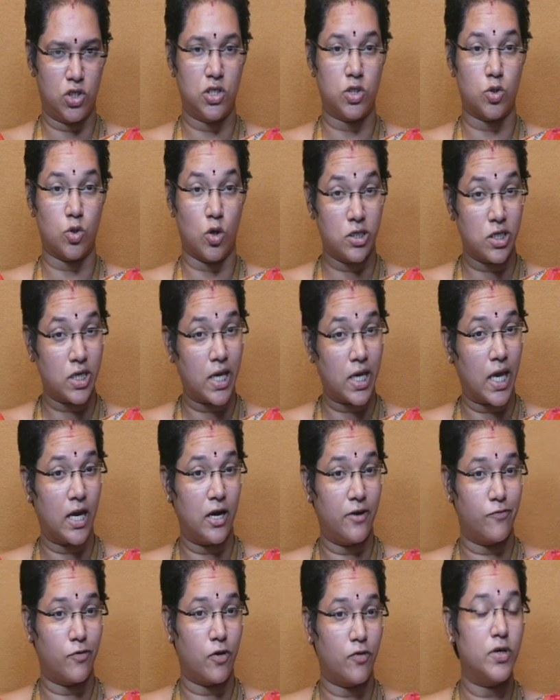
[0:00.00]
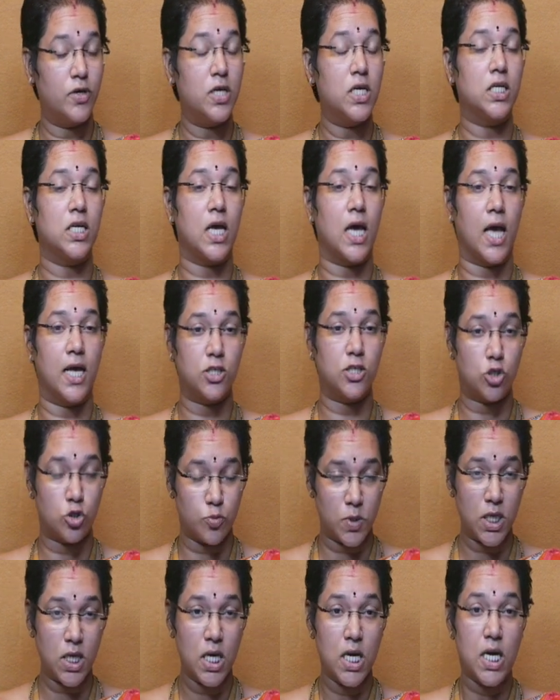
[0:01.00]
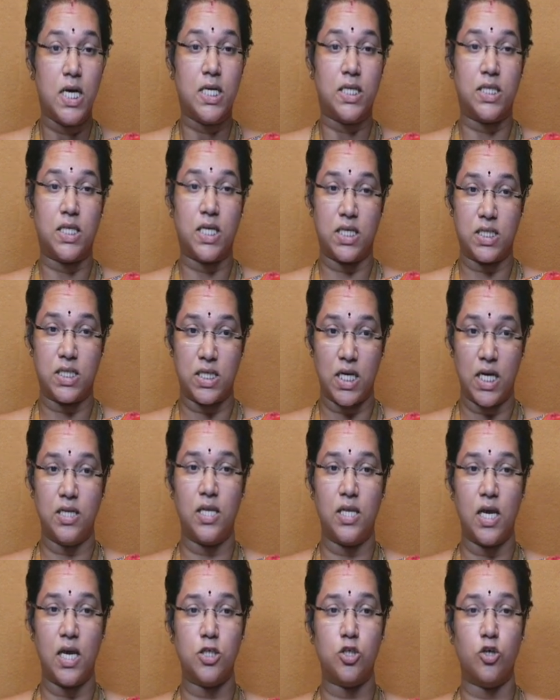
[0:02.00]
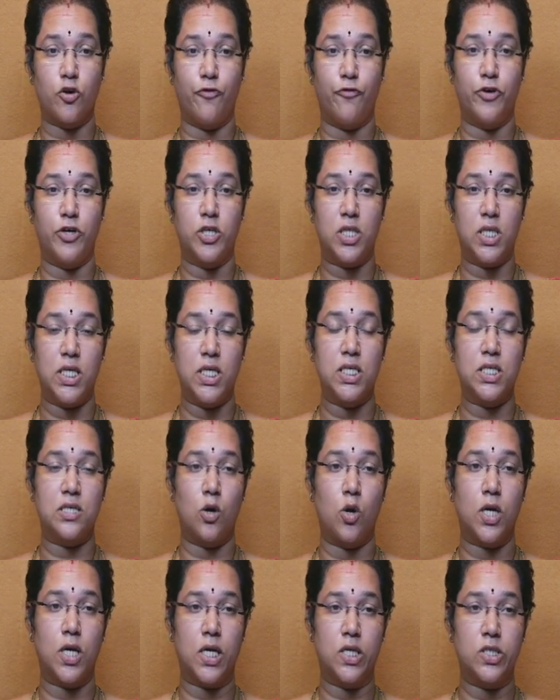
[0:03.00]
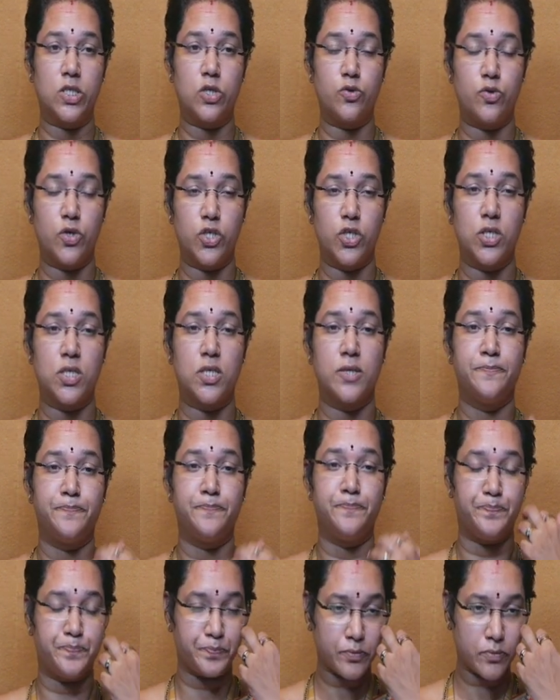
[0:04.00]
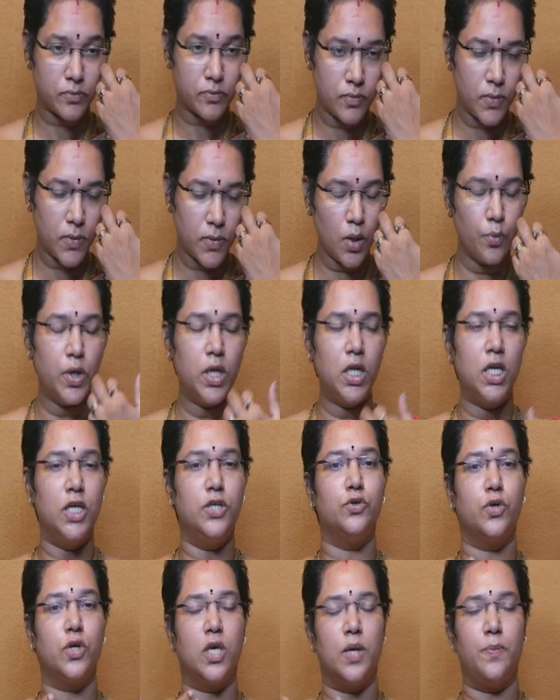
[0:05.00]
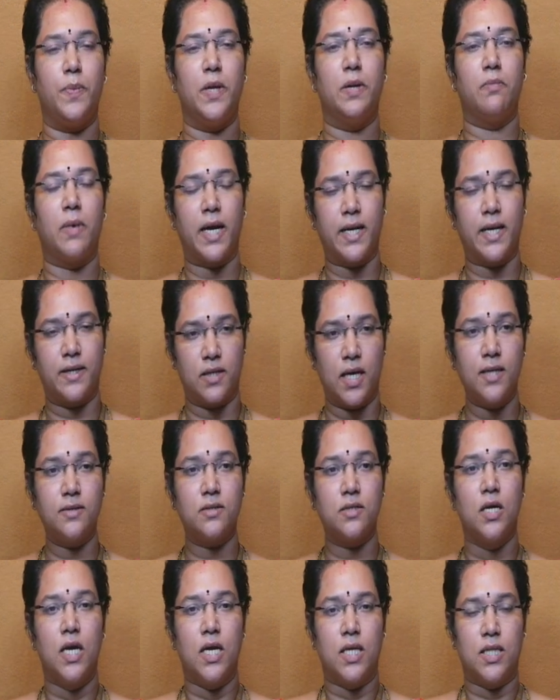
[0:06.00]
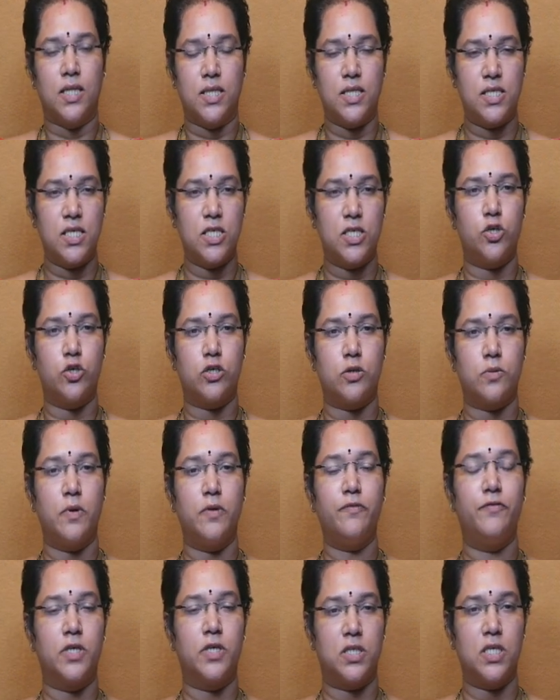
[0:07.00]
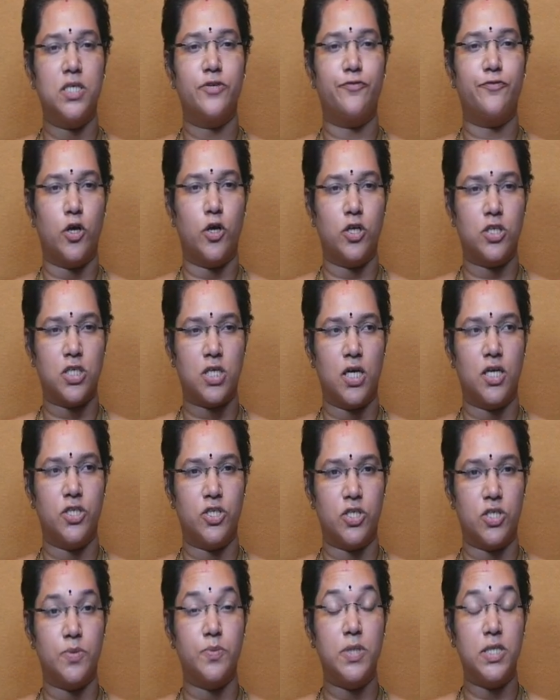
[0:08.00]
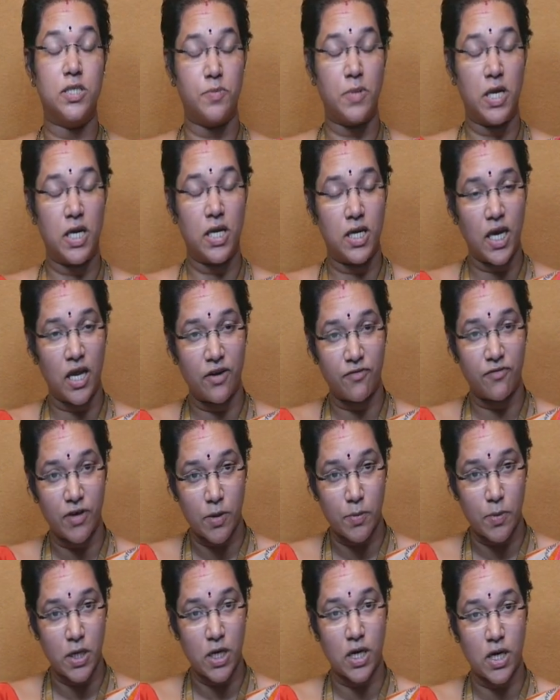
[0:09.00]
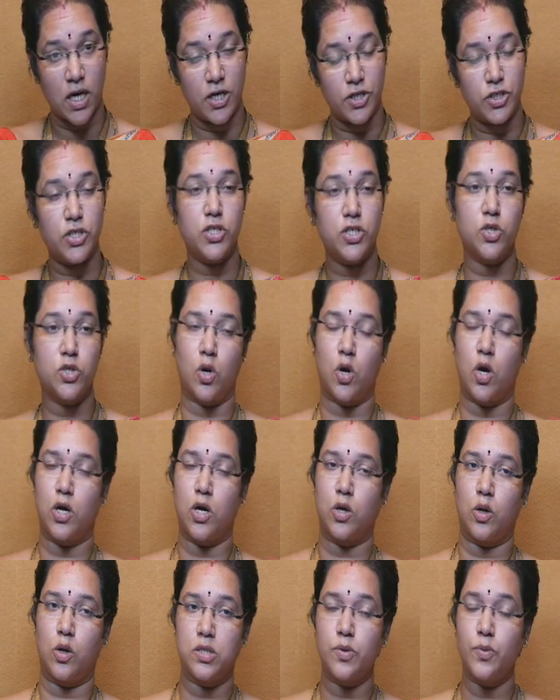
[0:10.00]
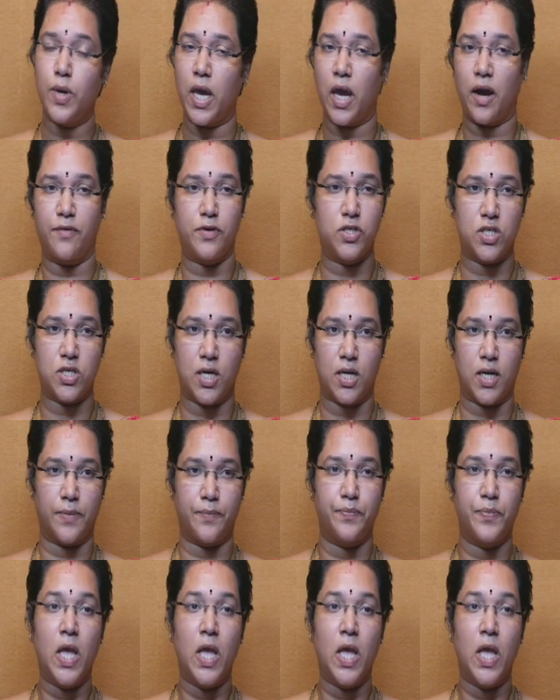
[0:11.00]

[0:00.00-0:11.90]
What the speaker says: is also carried forward. It has to be sustained there. So for these all considerations, we need to keep in mind that this is suitable for these frost conditions, means mainly environmental conditions or not also we have to study.